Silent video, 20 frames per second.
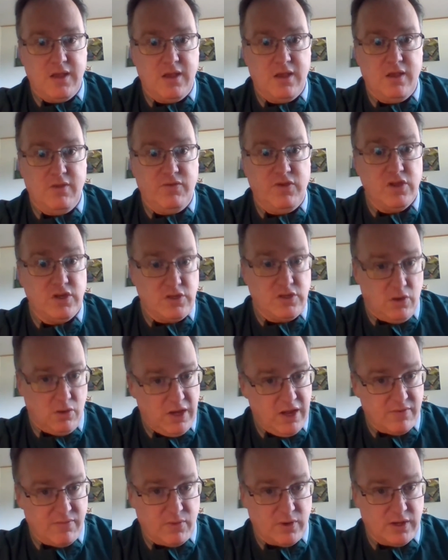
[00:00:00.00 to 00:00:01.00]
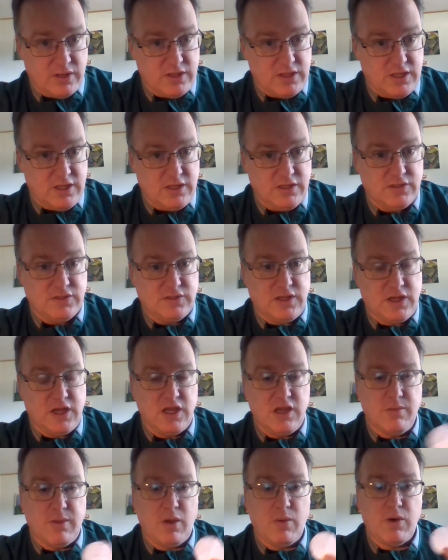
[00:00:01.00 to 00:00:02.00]
If you don't have one of these,
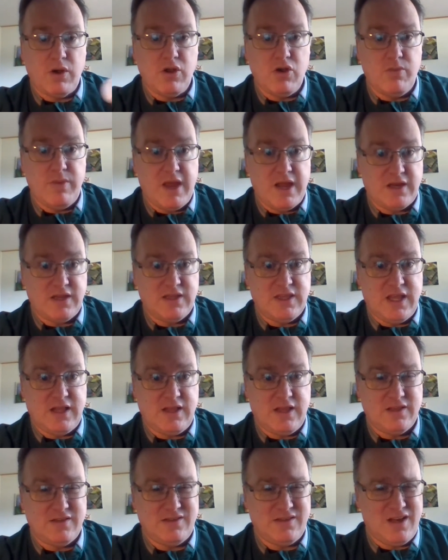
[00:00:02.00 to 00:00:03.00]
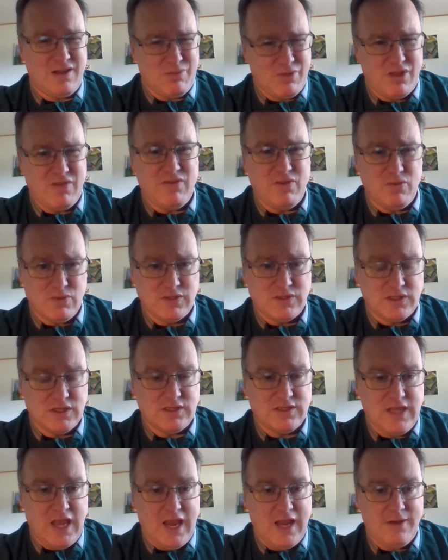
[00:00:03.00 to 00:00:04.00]
you might want to go back to that lesson, I believe it was
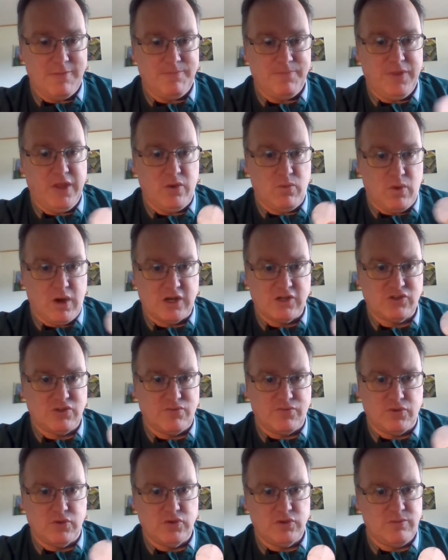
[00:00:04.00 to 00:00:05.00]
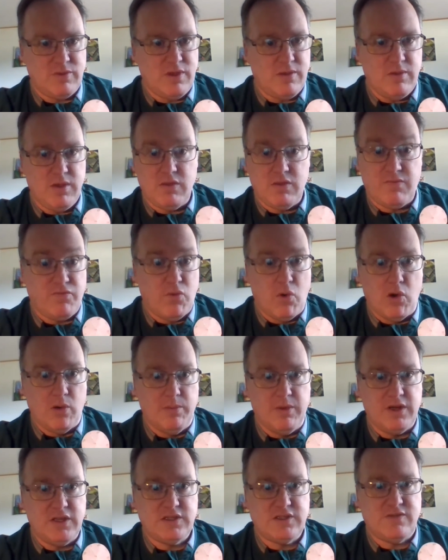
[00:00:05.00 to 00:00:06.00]
6-8, and watch the first maybe 4
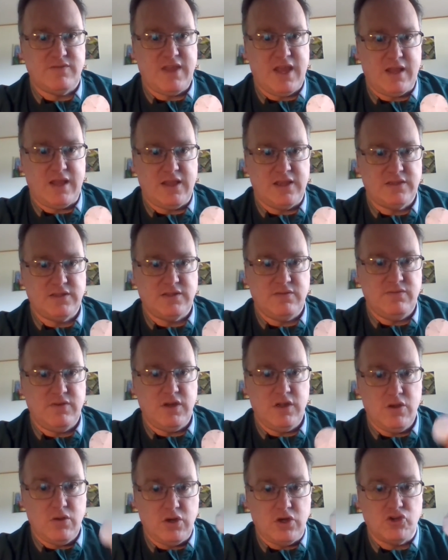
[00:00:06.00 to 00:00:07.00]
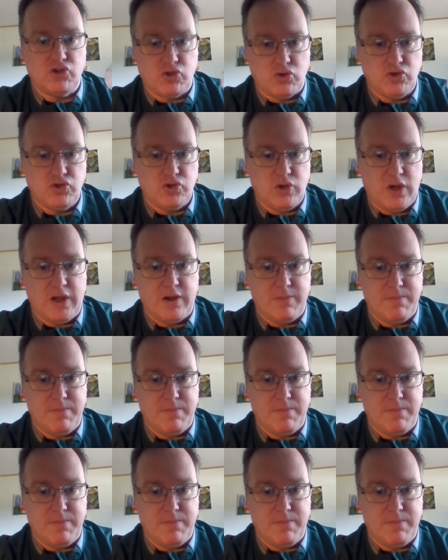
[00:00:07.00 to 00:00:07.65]
minutes of that lesson video, and it shows you how to